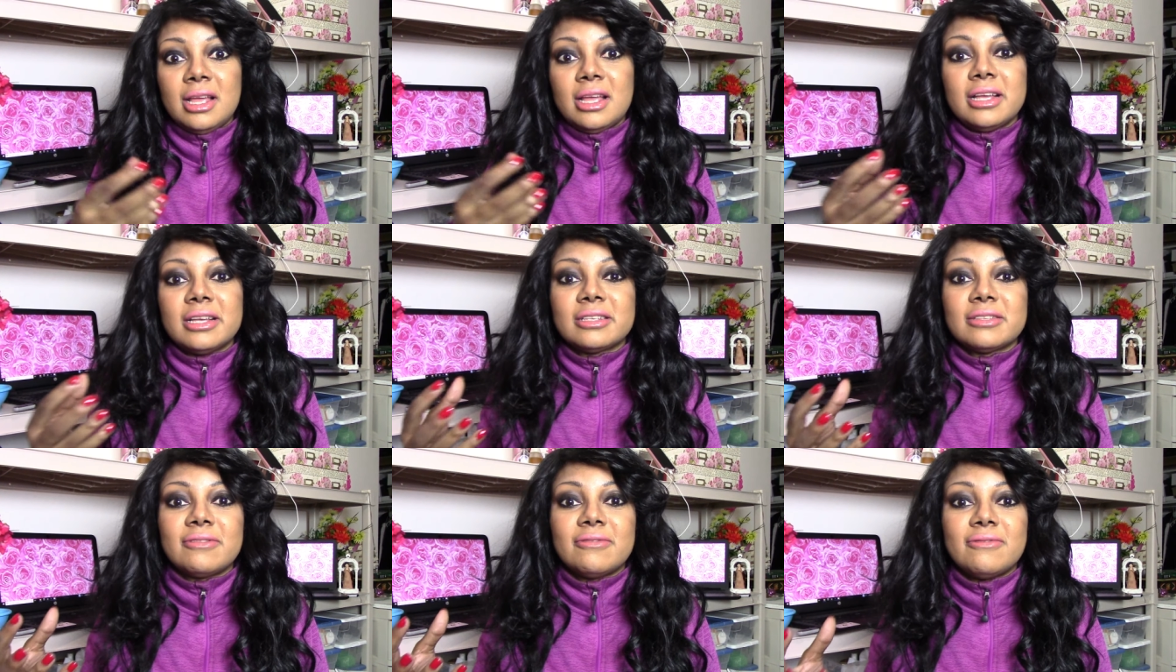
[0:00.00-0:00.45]

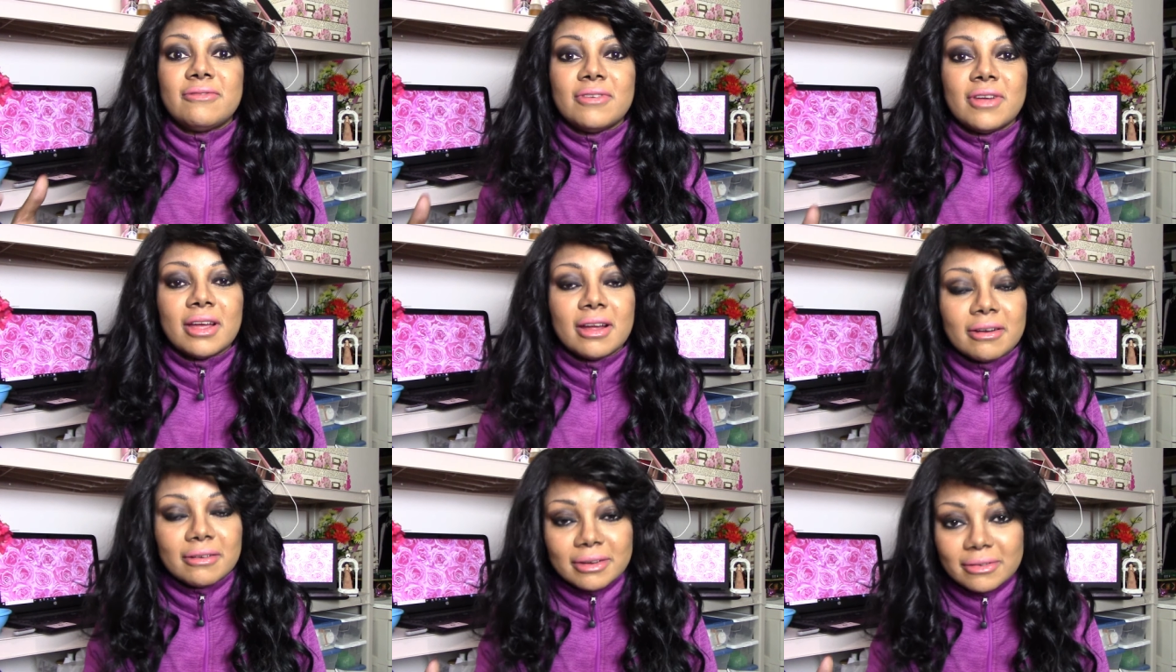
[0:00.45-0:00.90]
it's
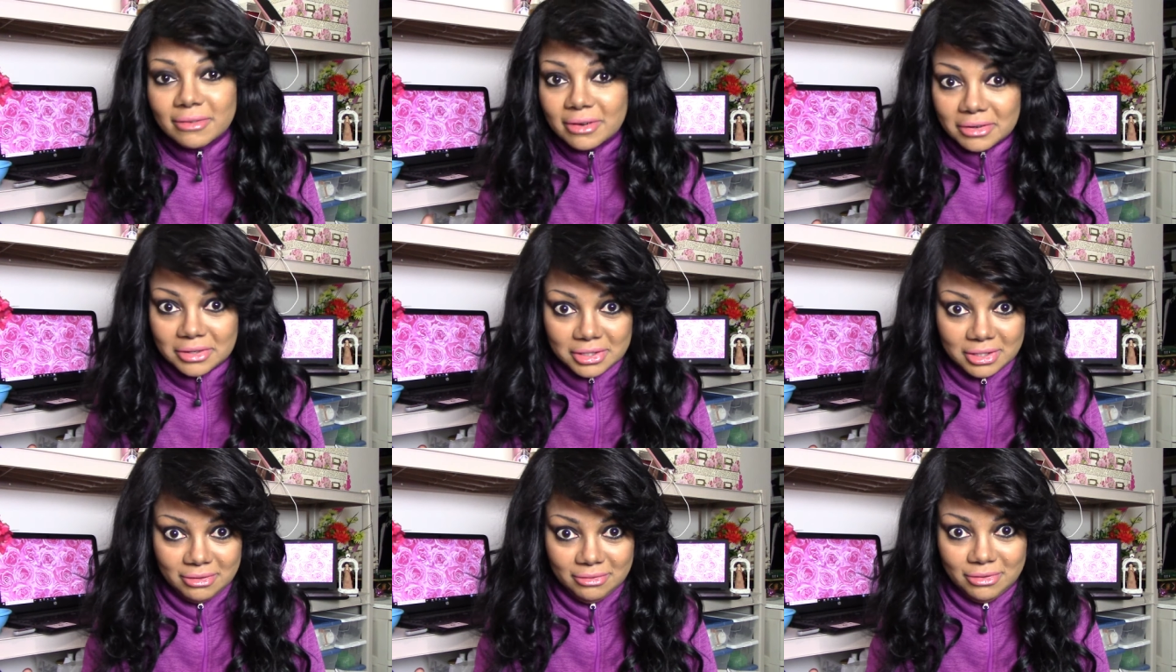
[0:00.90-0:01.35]
very,
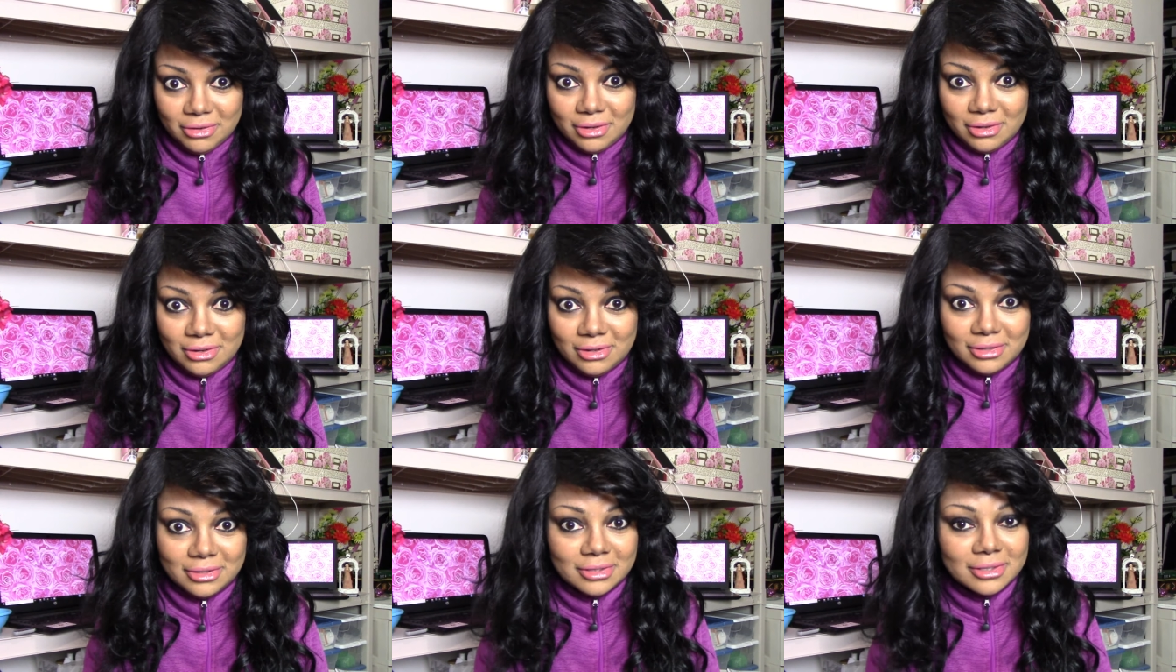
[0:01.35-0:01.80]
very
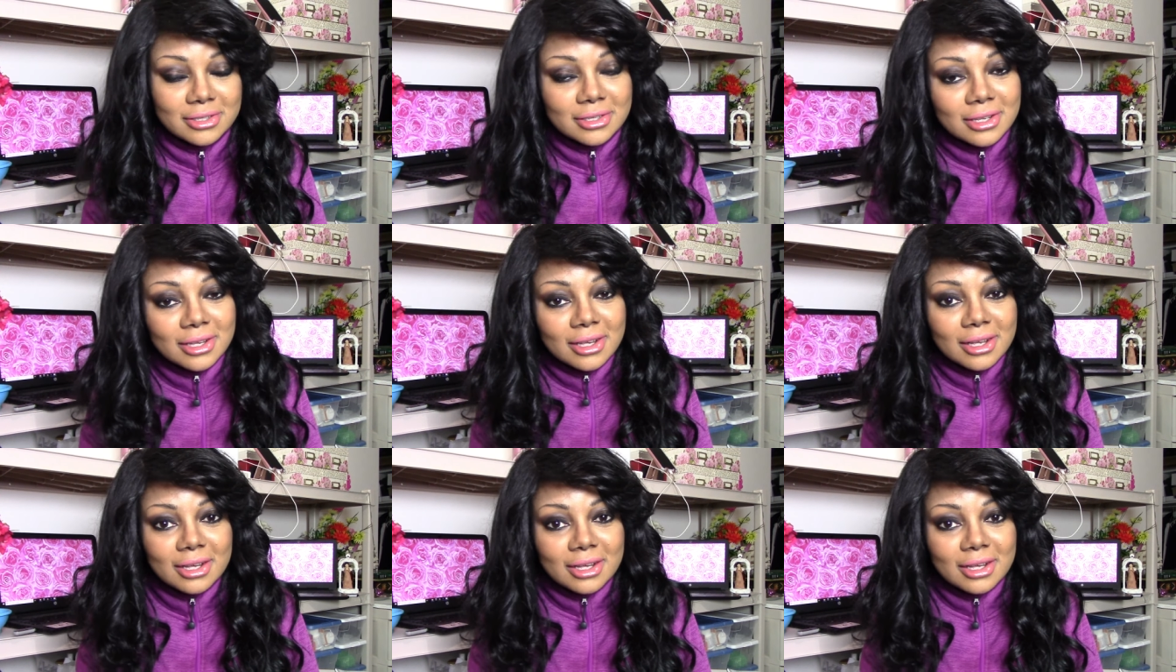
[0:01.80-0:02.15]
difficult